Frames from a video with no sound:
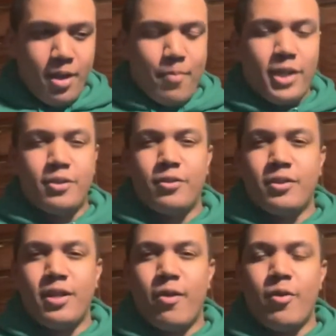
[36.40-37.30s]
picture a
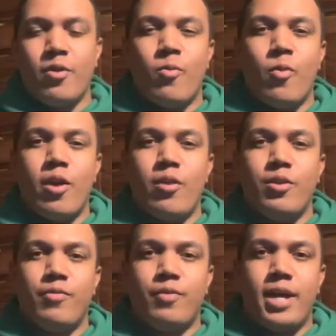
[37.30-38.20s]
scenario where
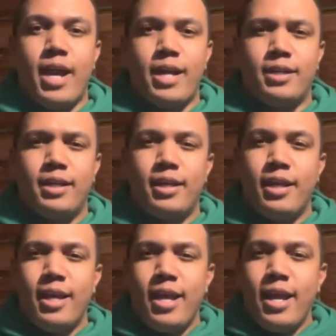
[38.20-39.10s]
you've got
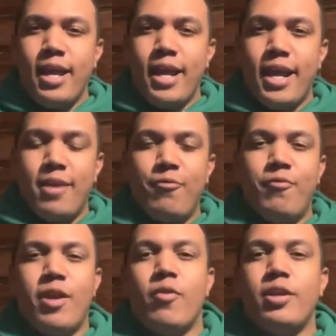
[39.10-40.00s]
a
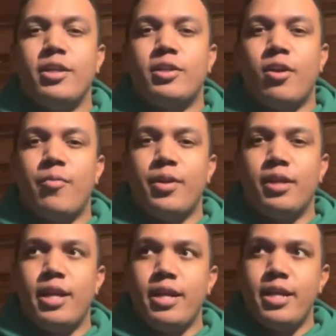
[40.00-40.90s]
very determined
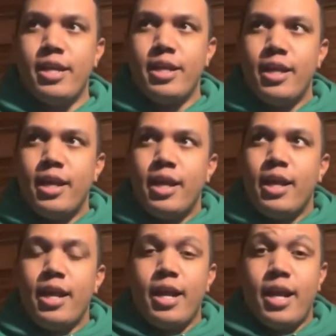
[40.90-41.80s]
lady
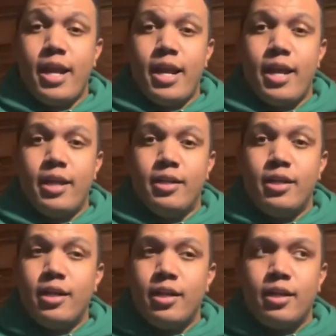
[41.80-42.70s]
and
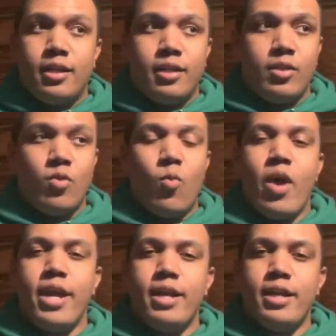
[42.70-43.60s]
the
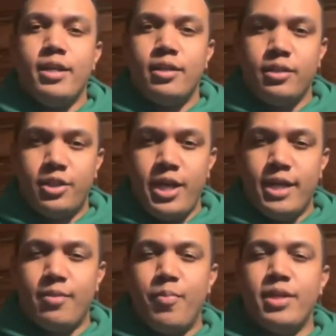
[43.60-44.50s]
way she
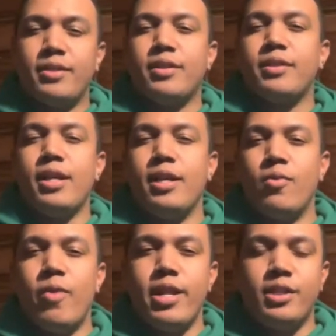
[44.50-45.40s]
has a business and
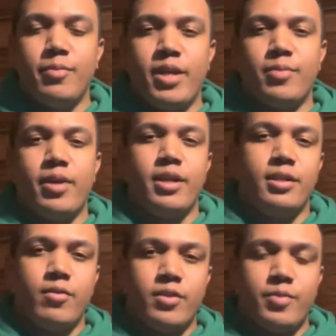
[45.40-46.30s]
the way that she makes money
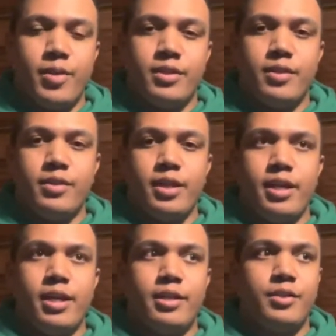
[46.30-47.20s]
through this business
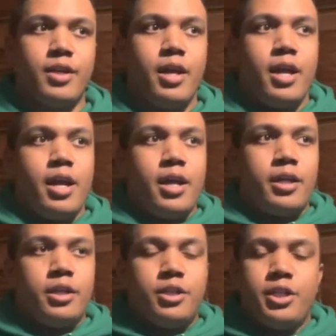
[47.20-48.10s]
is
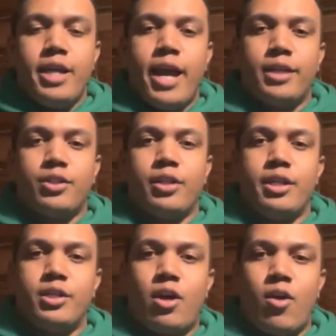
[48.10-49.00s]
she
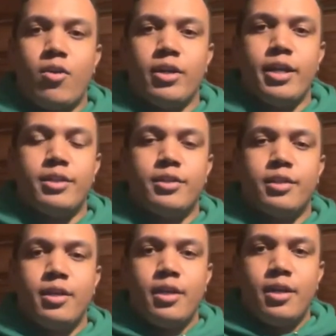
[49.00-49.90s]
actually
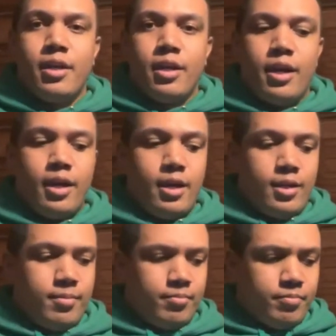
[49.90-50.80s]
targets
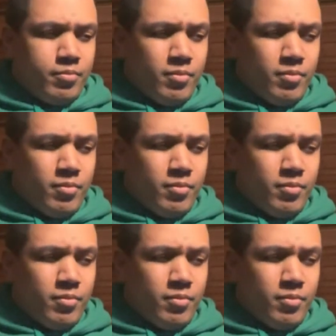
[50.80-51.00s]
um,